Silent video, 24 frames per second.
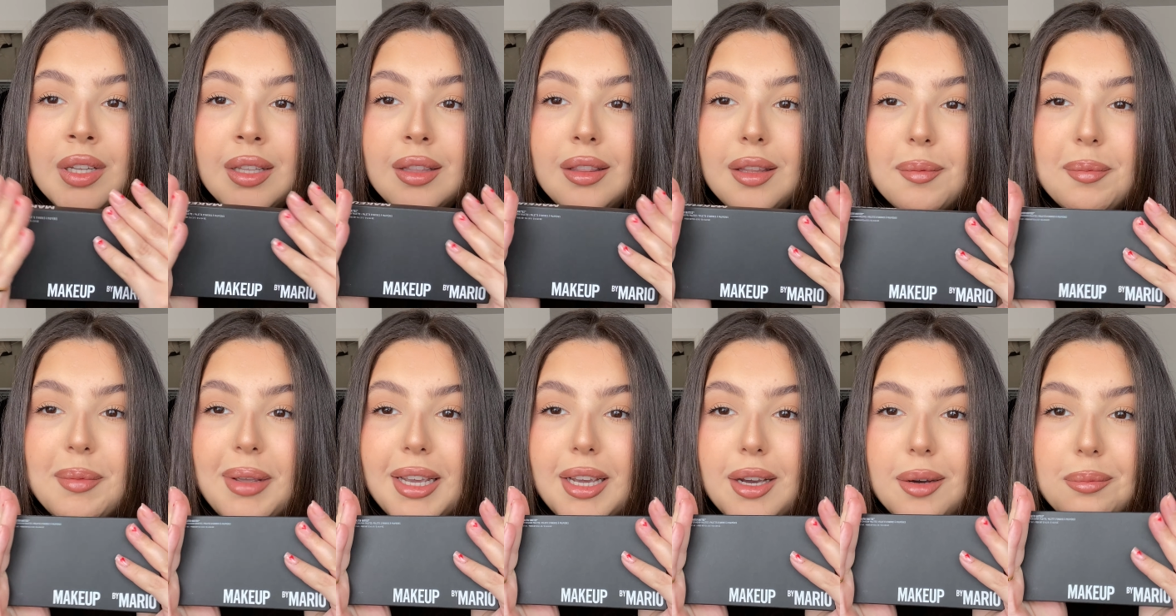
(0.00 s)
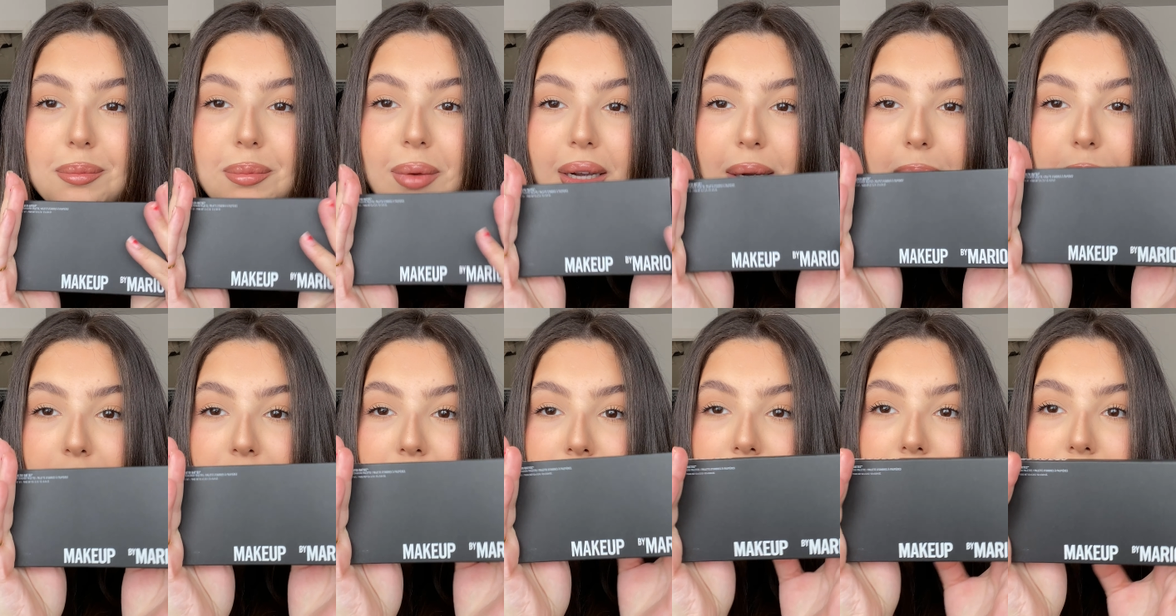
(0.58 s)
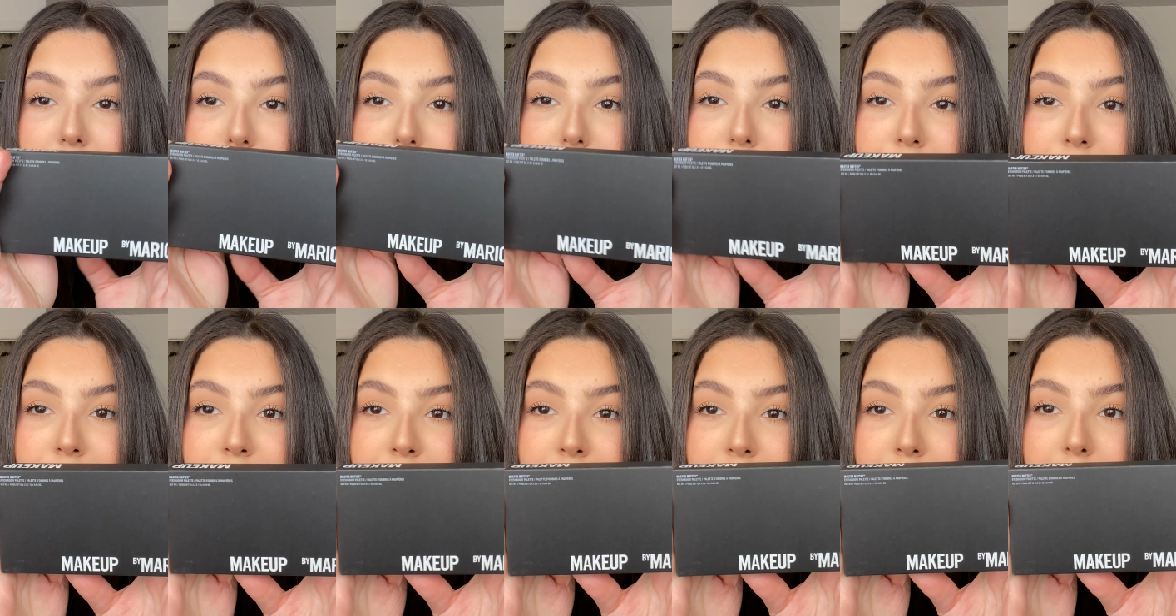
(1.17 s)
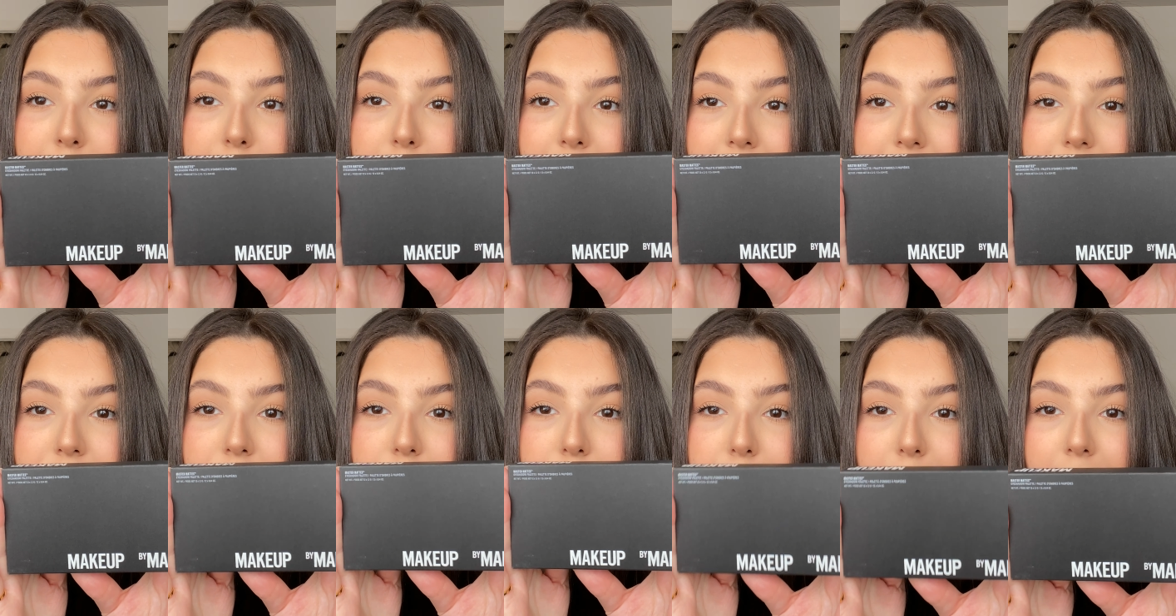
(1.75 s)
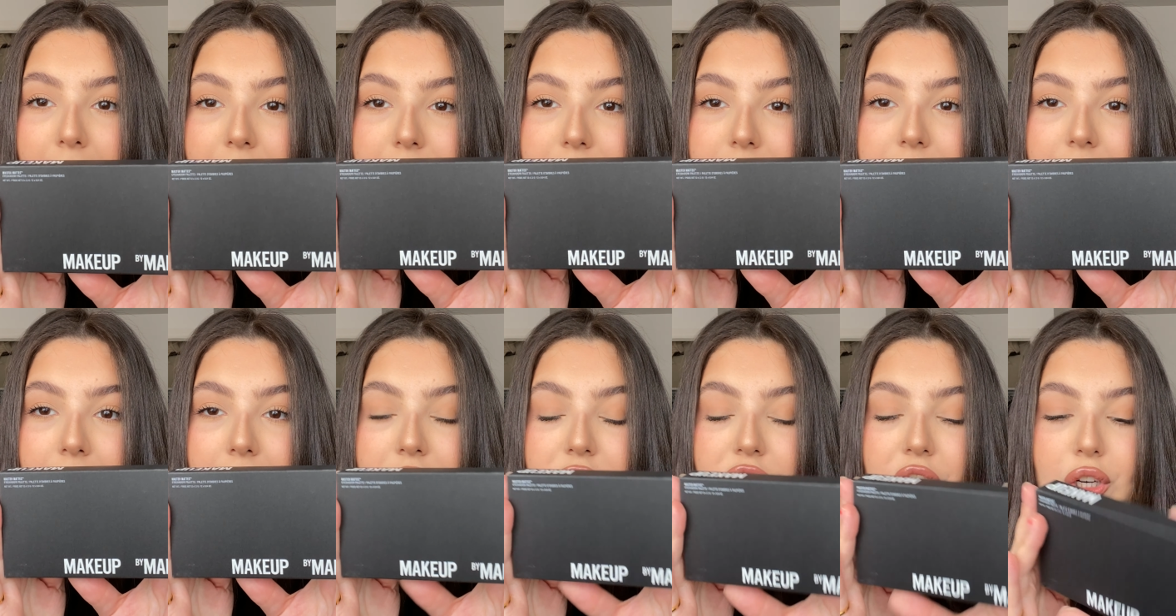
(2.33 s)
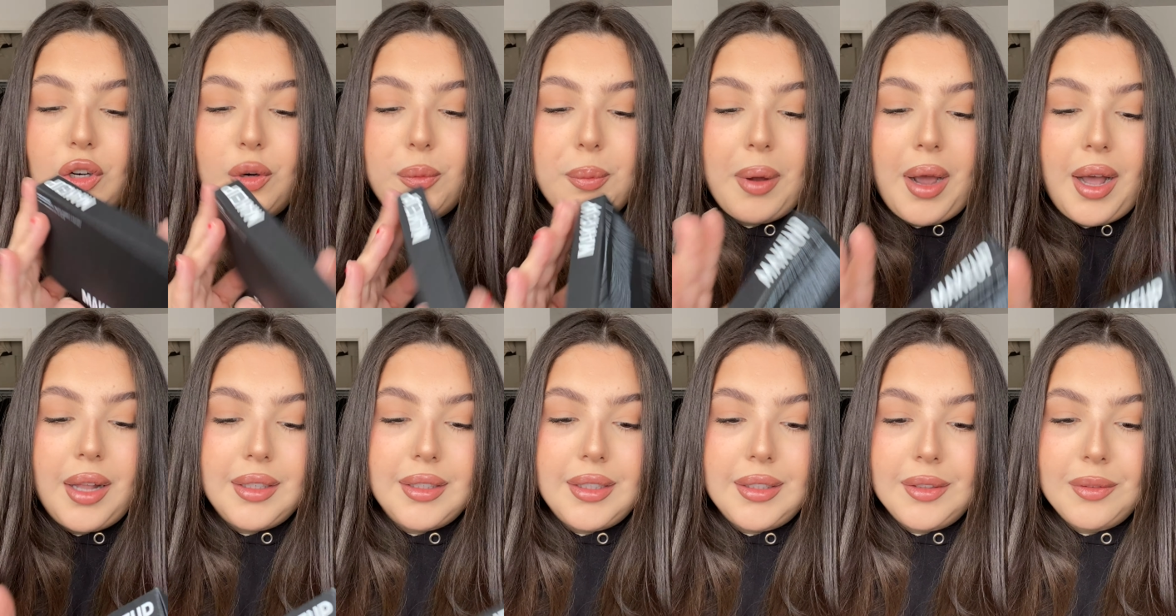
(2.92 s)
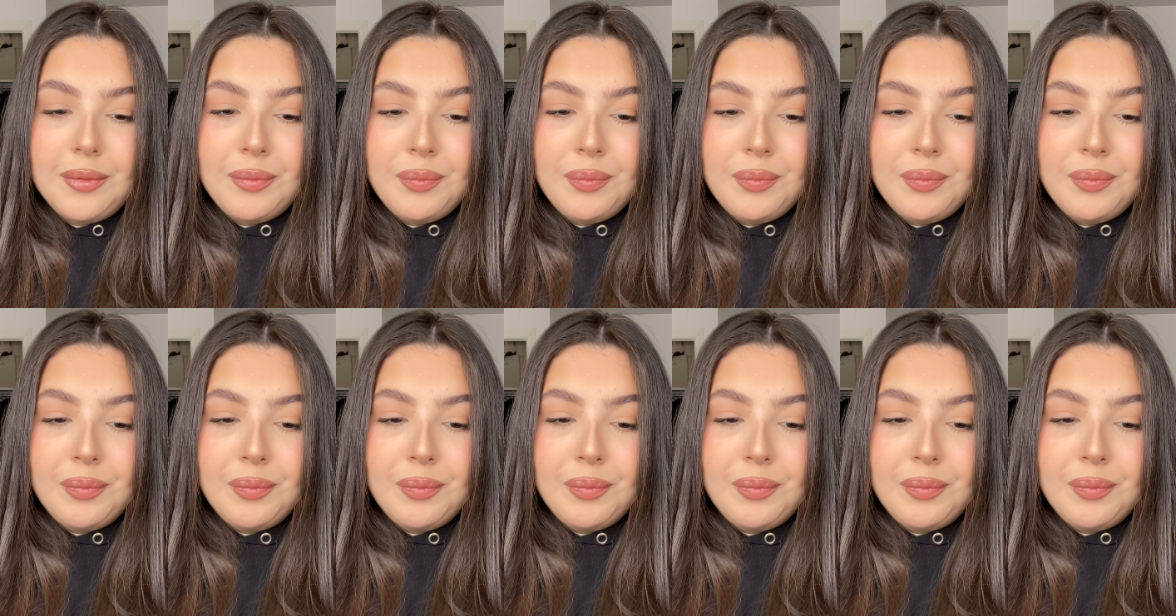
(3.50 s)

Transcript: The Makeup by Mario Master Mattes eyeshadow palette.